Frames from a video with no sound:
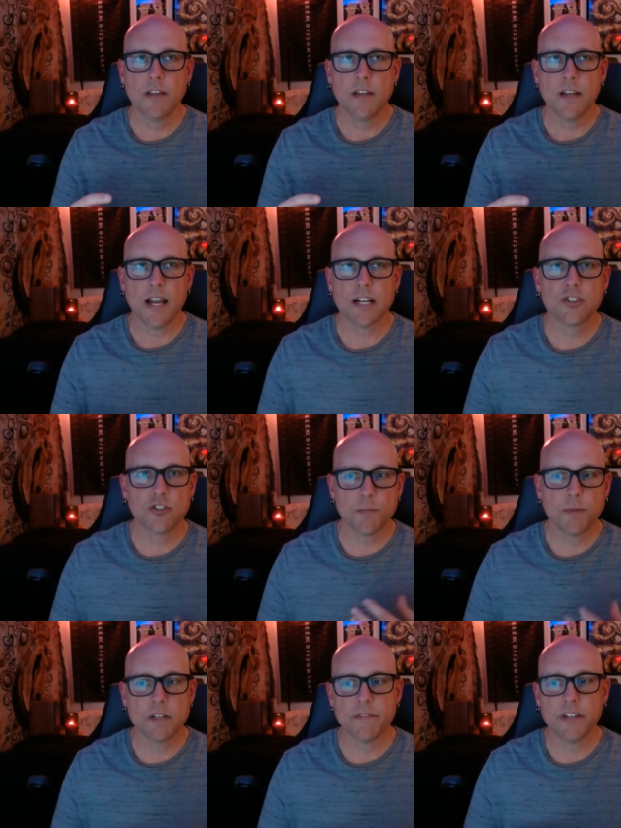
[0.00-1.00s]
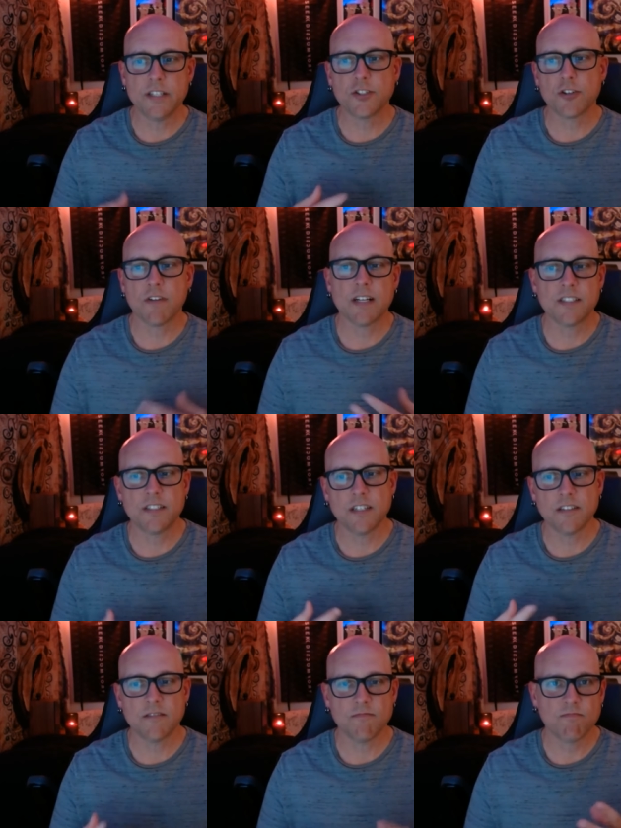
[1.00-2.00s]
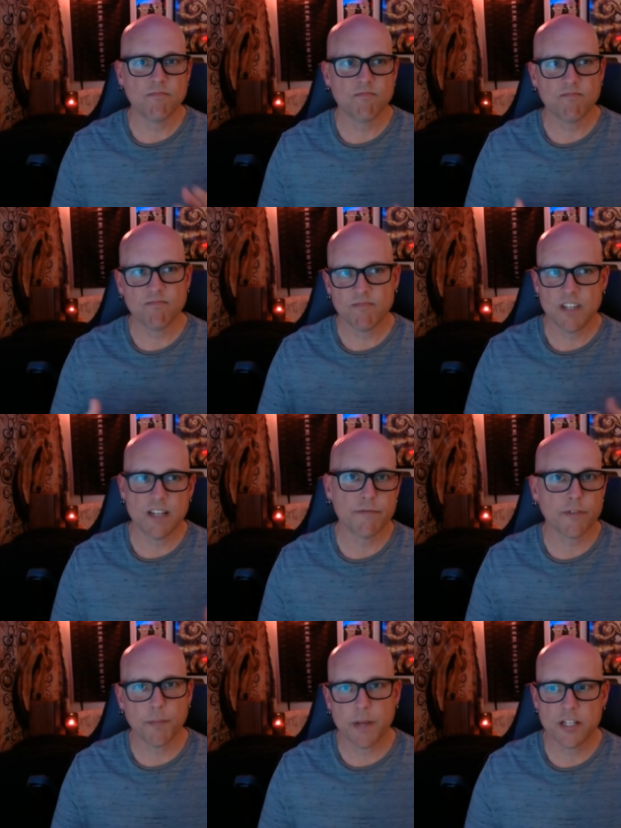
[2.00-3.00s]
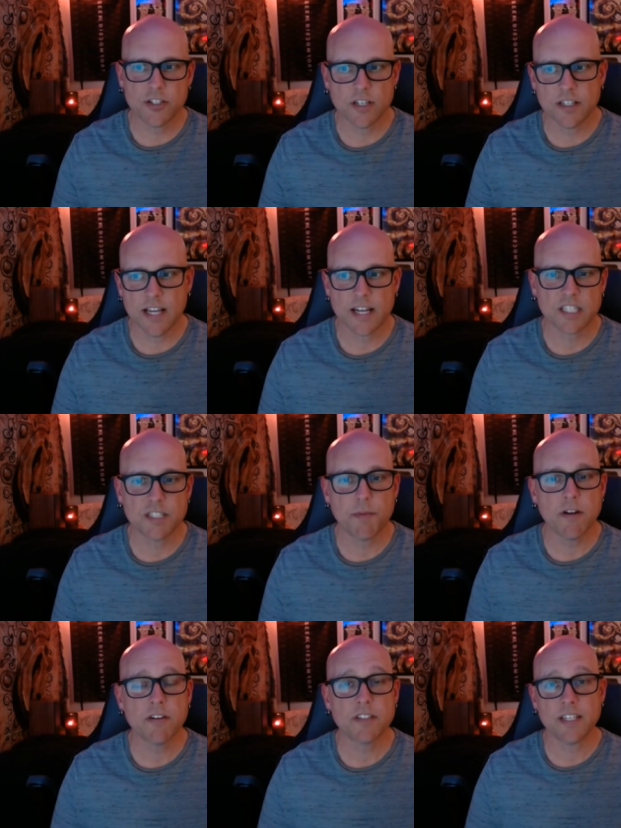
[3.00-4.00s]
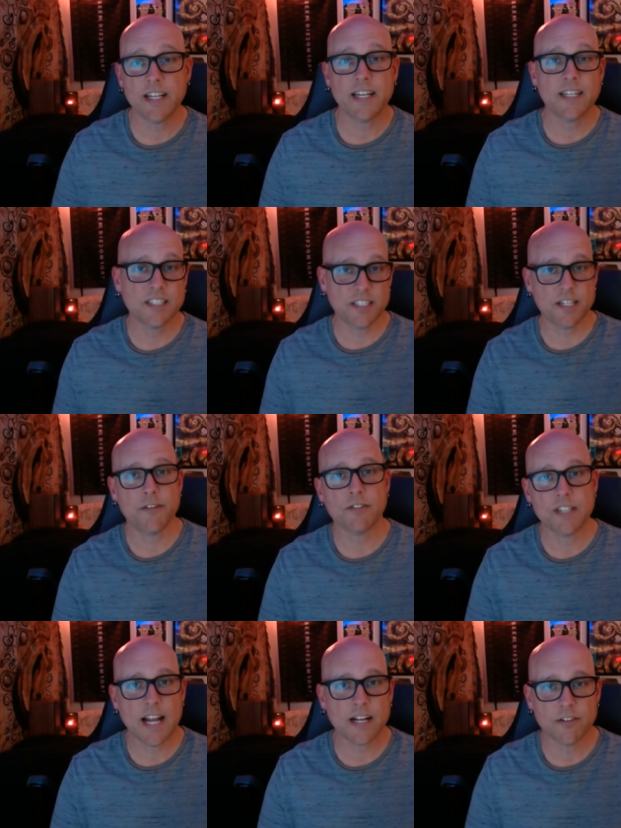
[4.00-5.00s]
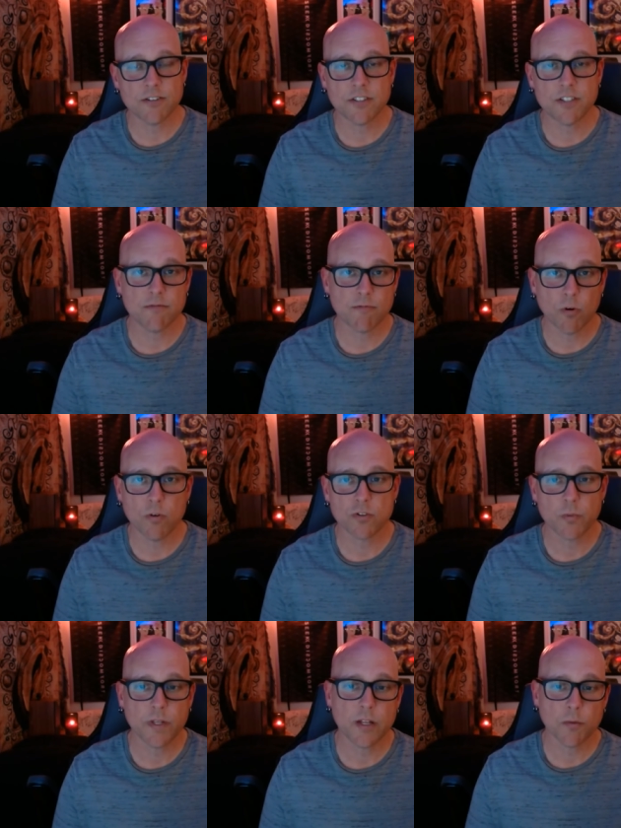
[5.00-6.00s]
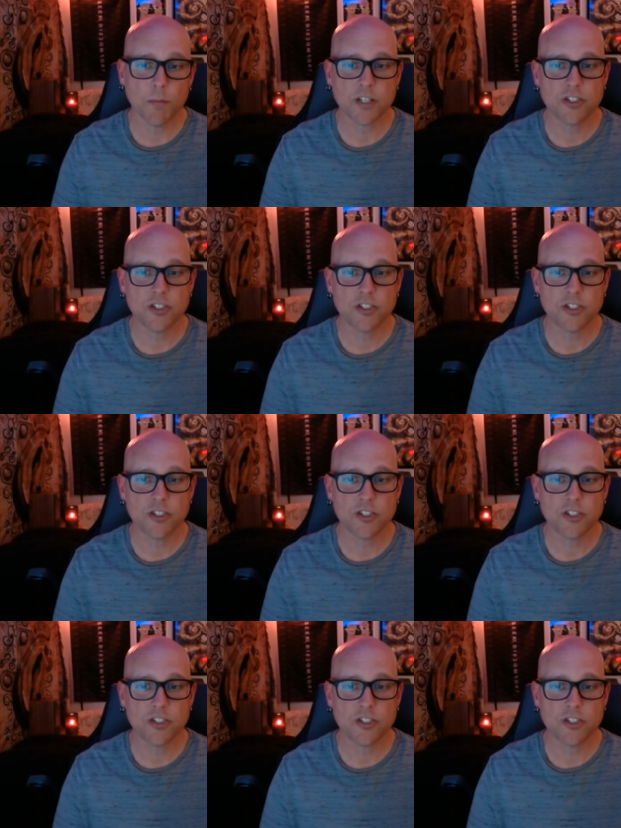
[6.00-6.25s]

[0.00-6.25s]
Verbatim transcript: extra bit of interesting information and that experience and getting to see those actors in roles when they were much